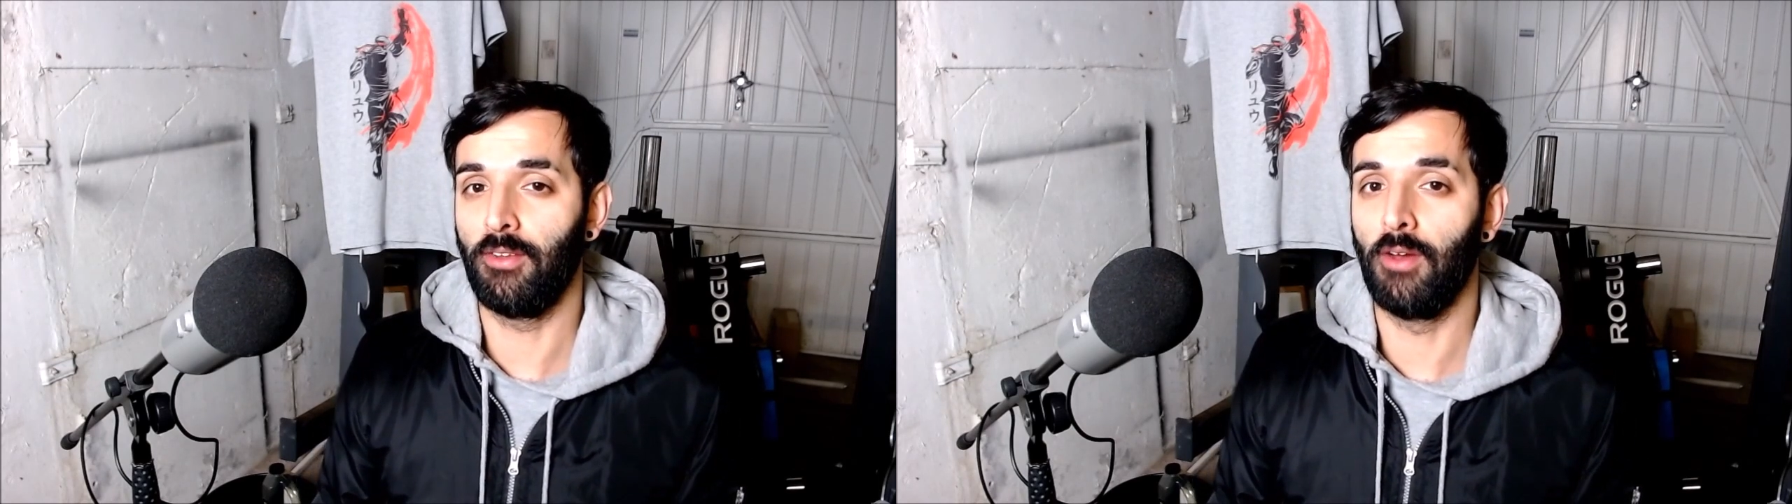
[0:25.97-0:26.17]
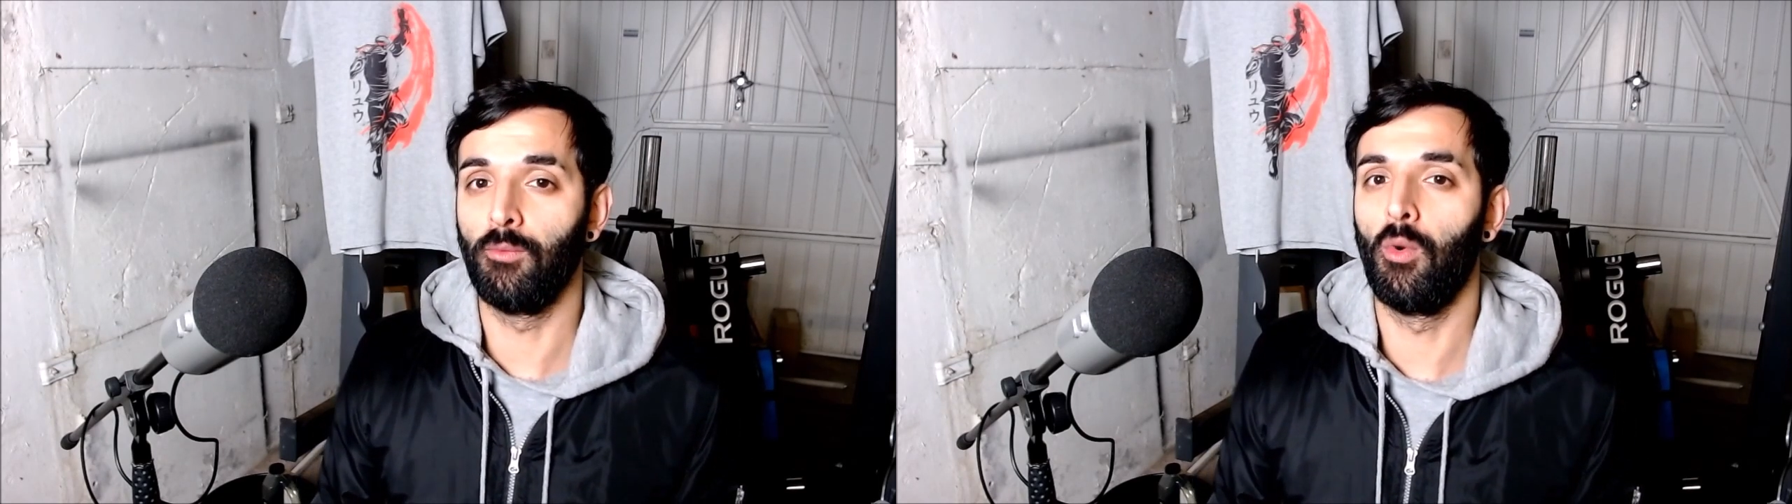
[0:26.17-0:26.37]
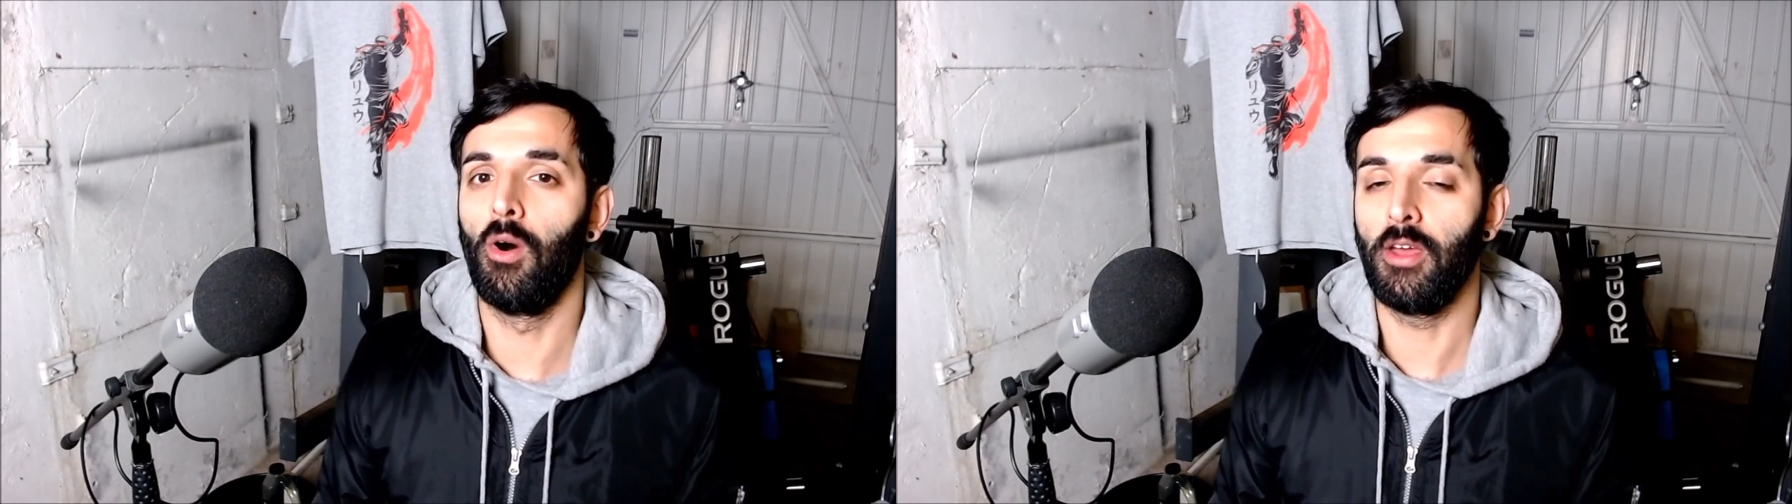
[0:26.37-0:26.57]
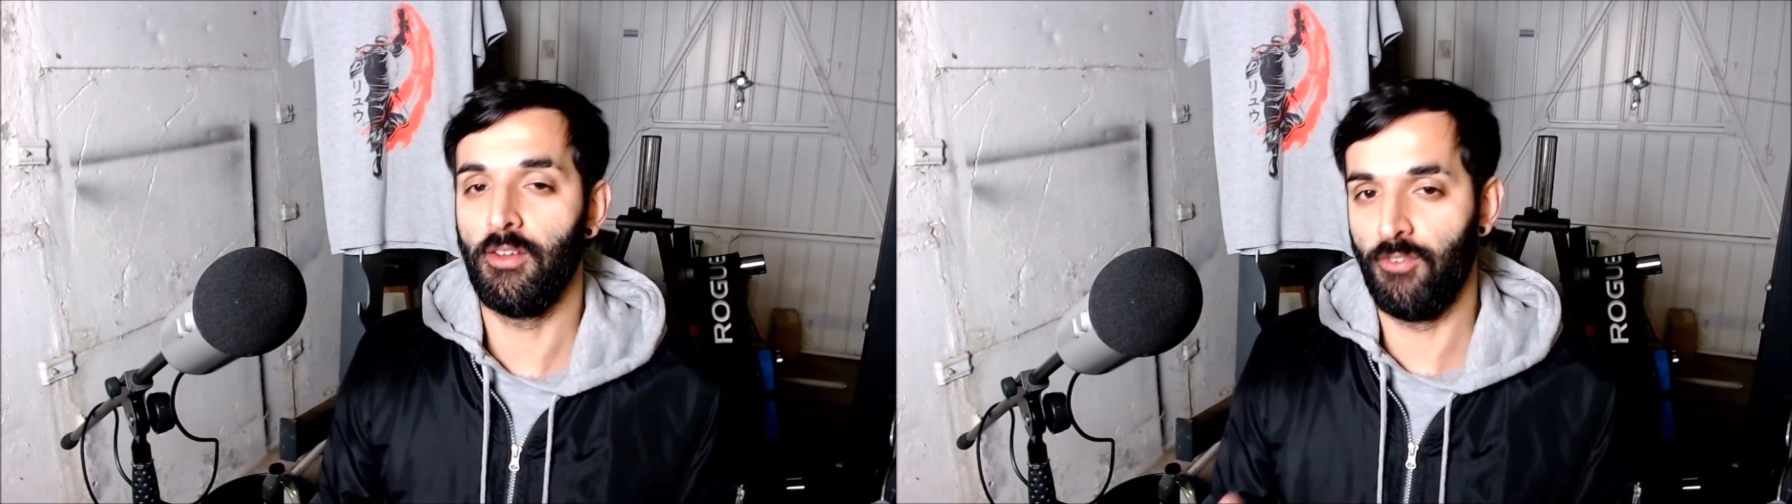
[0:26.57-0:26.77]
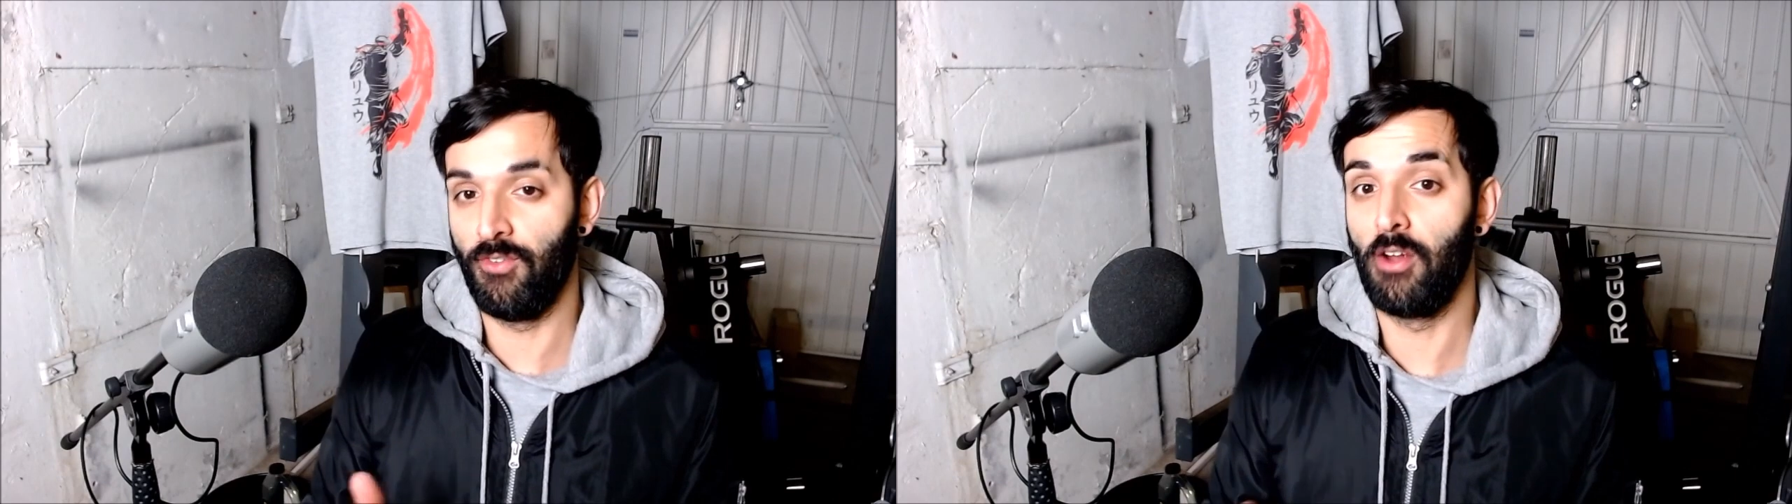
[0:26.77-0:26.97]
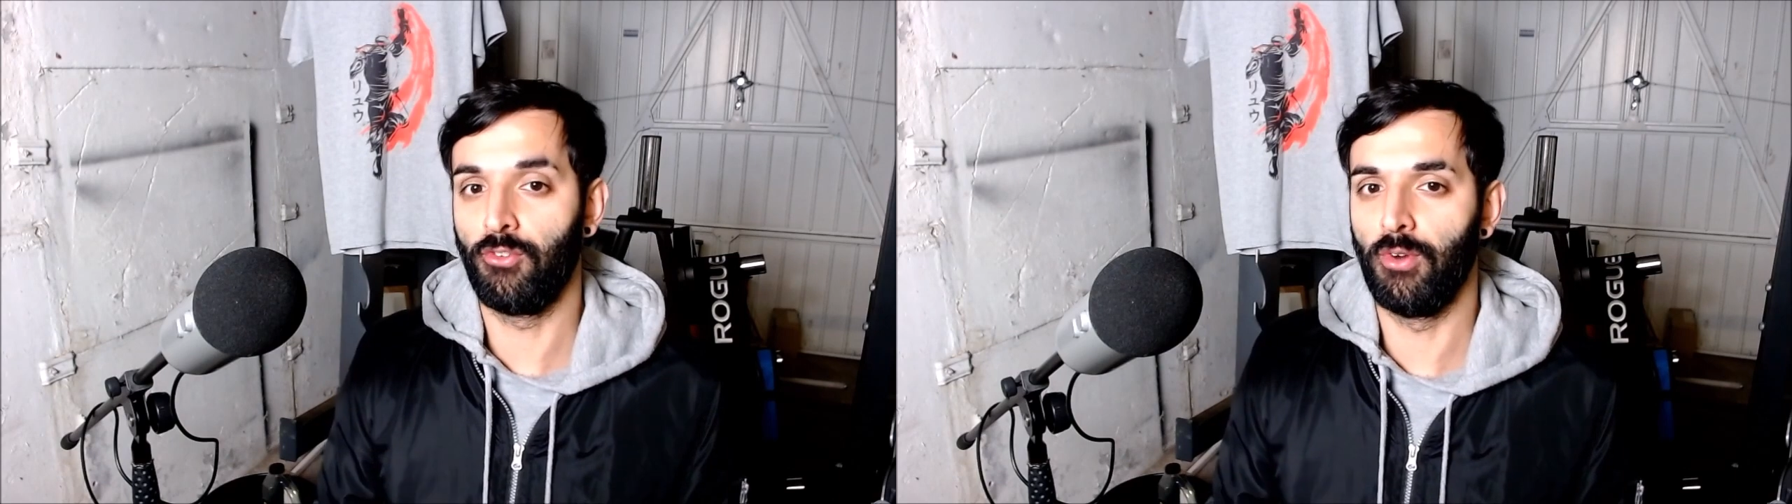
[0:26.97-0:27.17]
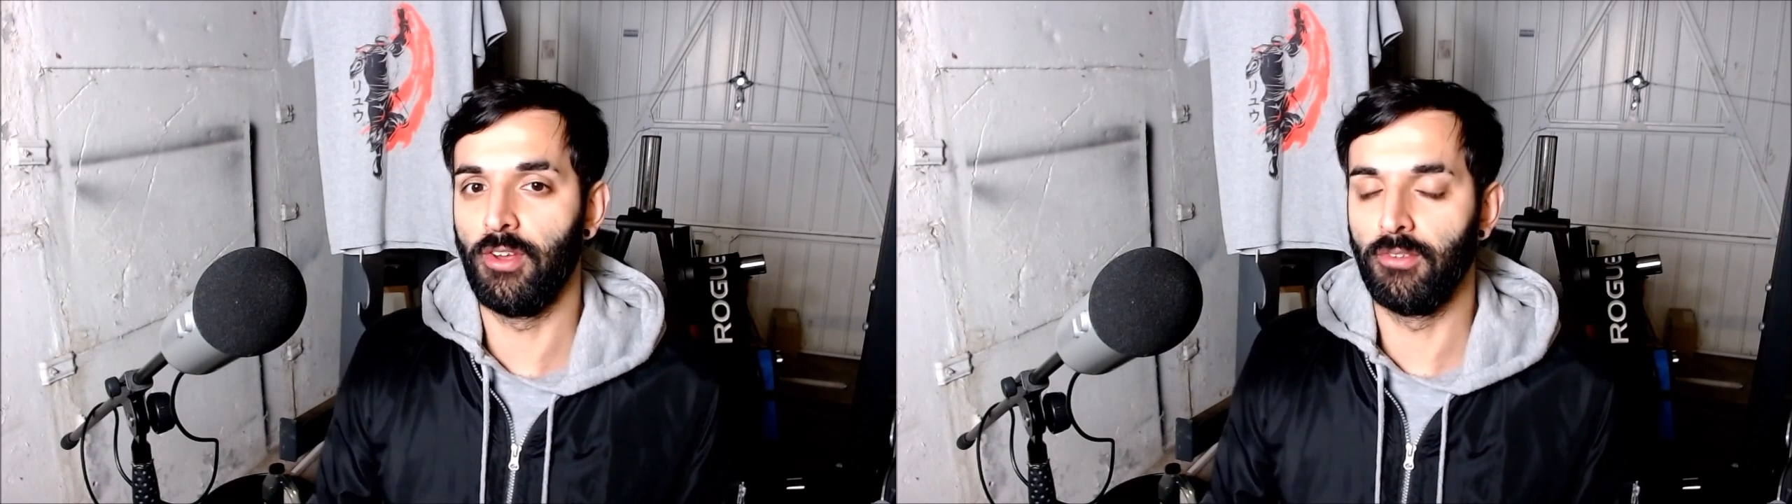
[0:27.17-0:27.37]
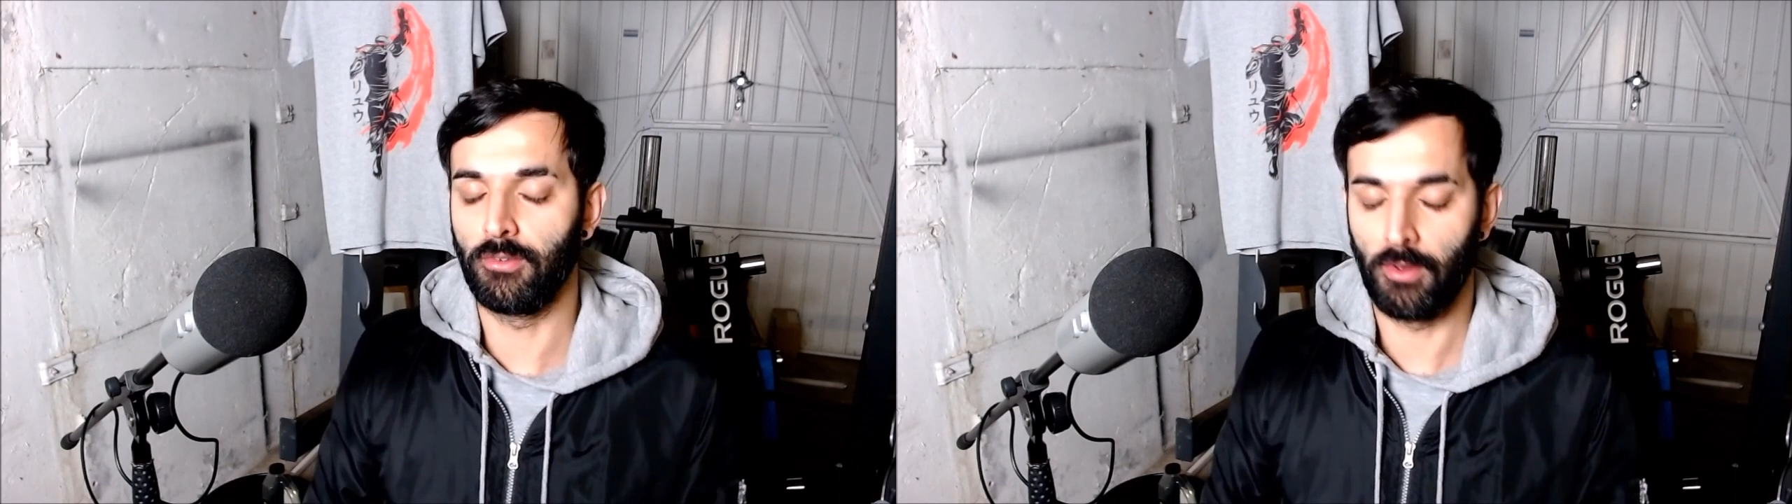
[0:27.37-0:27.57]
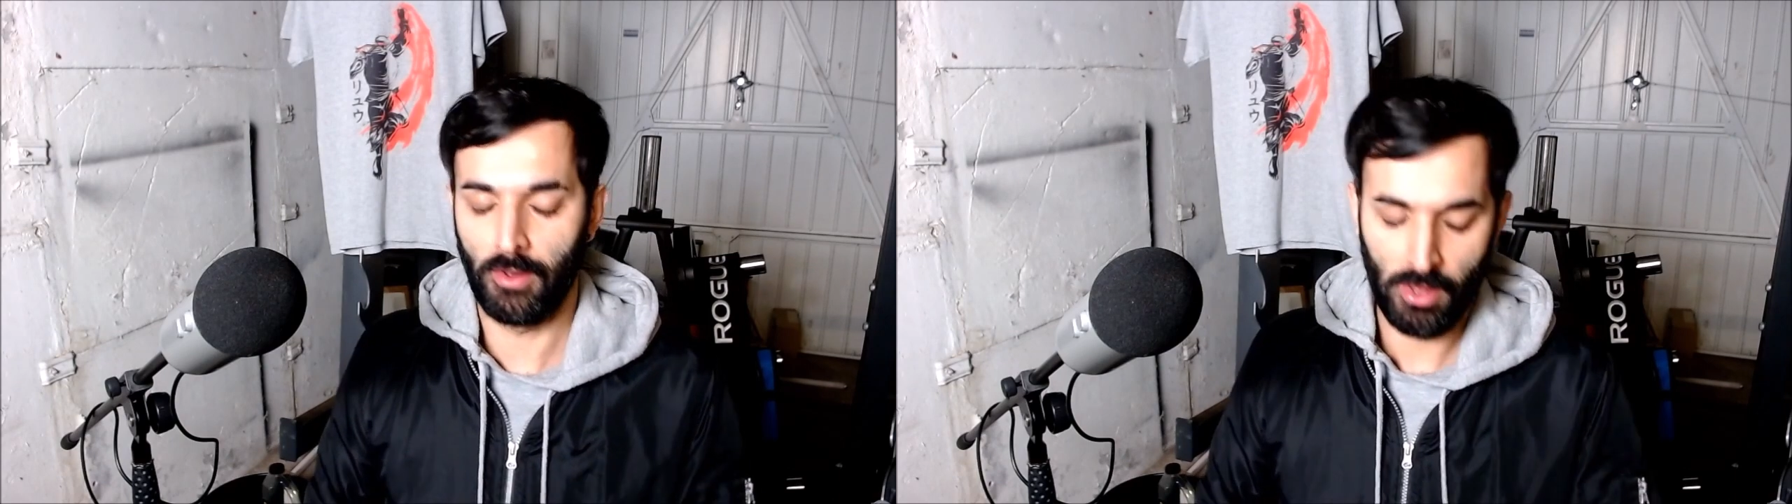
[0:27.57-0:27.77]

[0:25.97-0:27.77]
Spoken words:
and why, for various reasons.